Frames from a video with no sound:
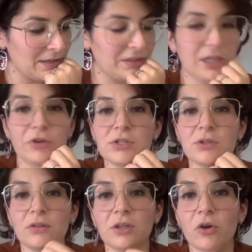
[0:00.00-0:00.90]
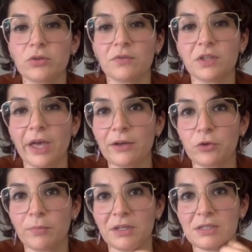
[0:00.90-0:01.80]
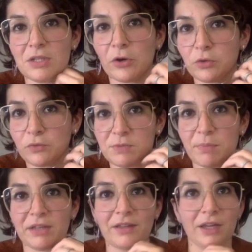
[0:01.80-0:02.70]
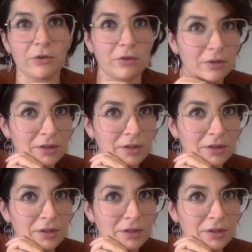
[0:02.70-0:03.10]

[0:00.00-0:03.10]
theater is not the art of the actor, but it's the art of the spectator.